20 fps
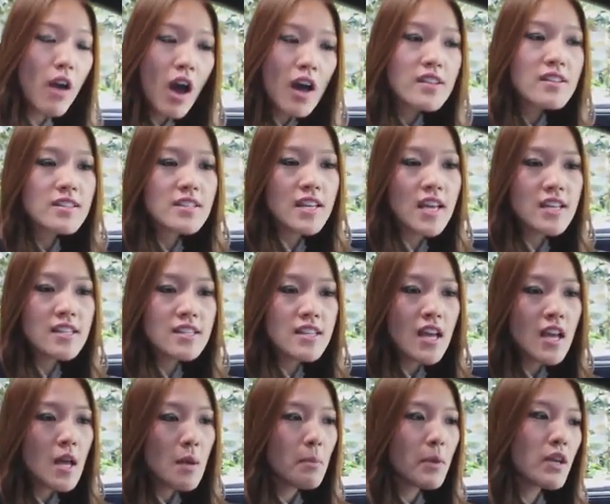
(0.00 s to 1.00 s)
process,
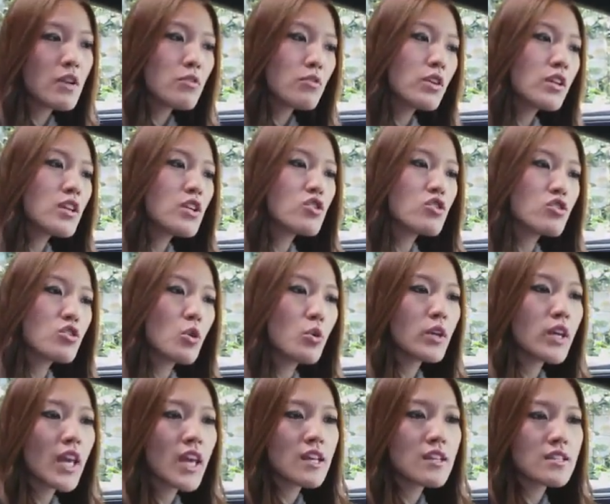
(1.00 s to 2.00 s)
but it really
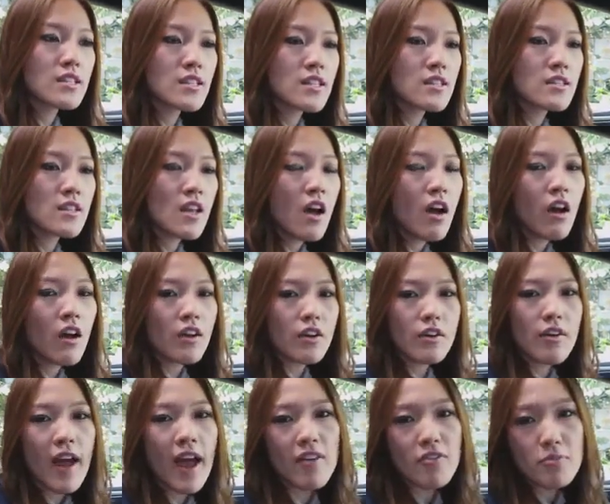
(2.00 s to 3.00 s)
showcases our
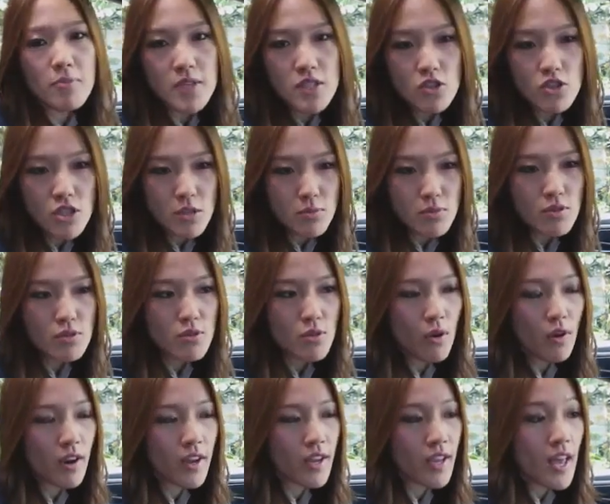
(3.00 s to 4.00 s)
craftsmanship
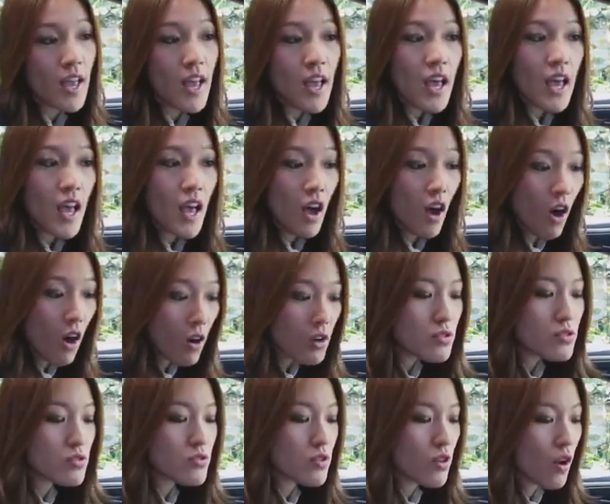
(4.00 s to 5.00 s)
story.
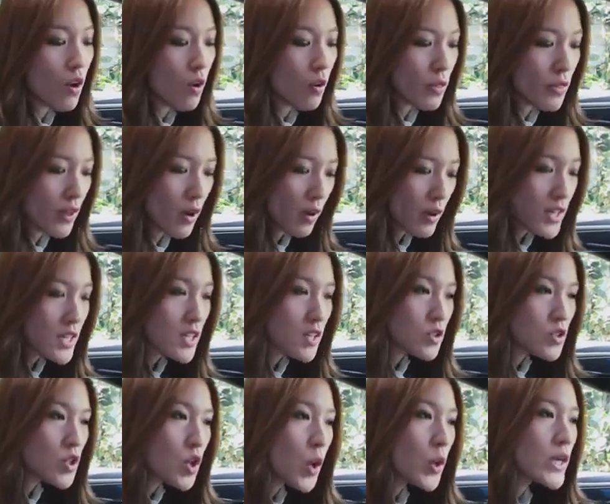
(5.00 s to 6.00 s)
Also,
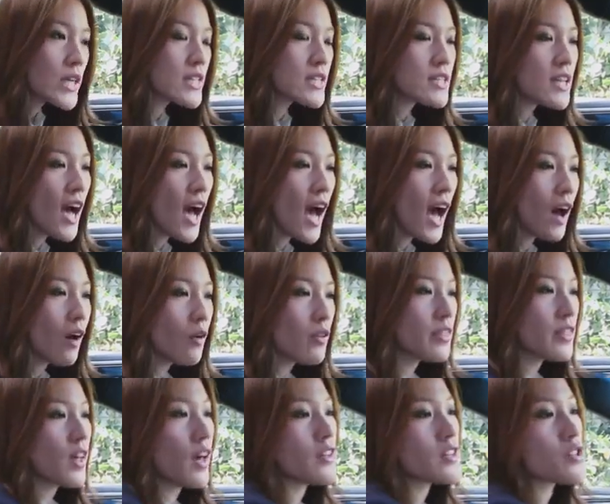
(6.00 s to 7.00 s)
notice how
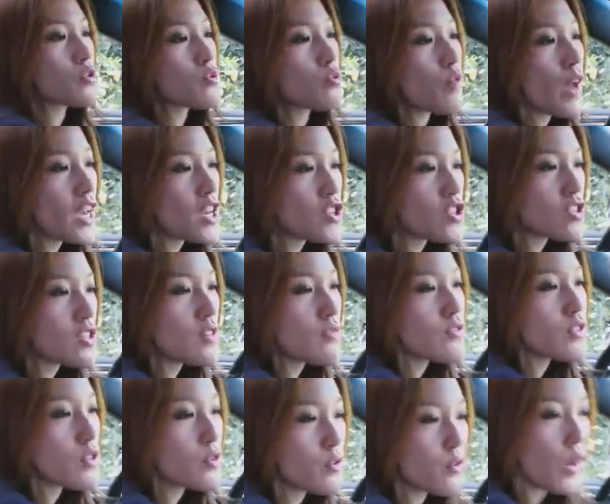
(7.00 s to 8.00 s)
the direction
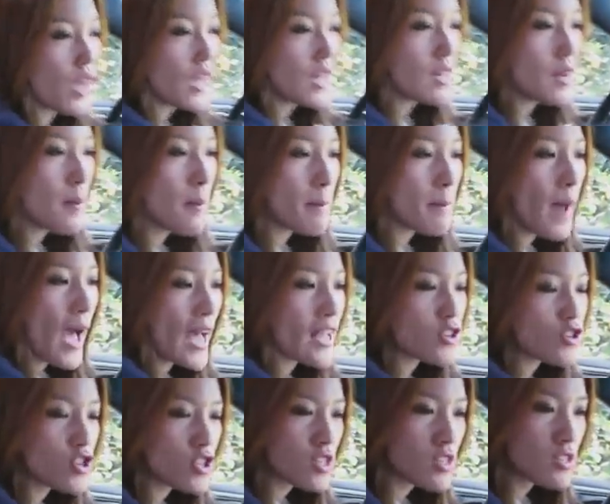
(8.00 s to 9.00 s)
of the grain
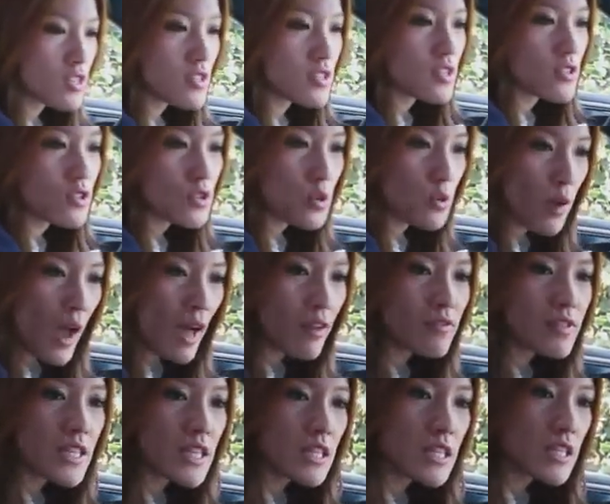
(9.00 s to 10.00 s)
matches the
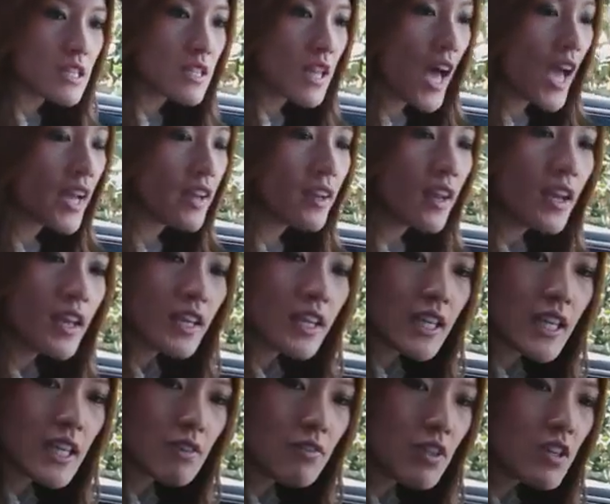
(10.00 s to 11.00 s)
surrounding design.
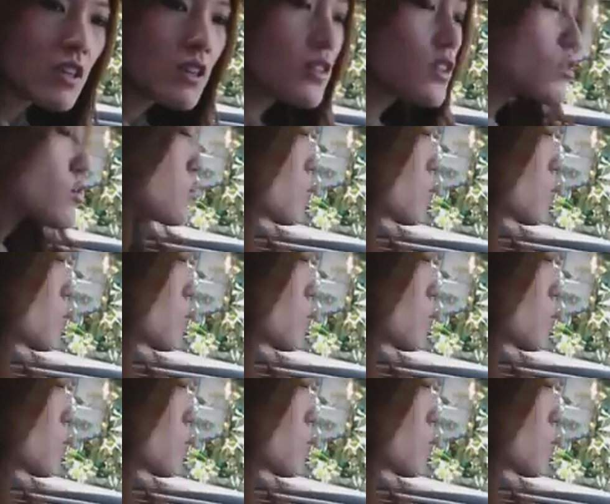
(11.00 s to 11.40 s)
Even on the